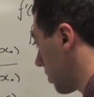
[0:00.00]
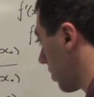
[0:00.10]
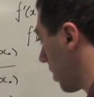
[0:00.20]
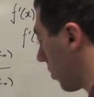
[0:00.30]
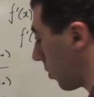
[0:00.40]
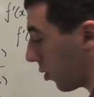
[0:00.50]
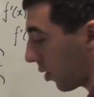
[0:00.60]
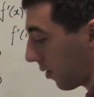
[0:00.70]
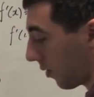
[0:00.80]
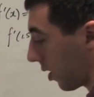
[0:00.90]
so our
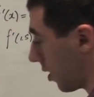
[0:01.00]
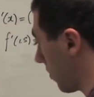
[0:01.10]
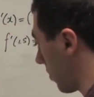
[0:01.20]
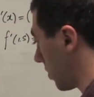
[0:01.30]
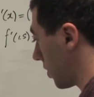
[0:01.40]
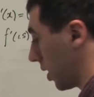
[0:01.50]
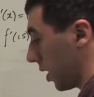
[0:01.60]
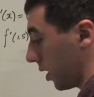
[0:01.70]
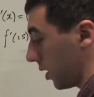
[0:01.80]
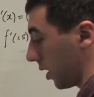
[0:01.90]
1.5 was
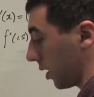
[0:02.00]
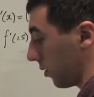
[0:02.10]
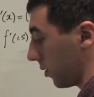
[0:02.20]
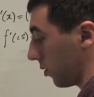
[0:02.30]
negative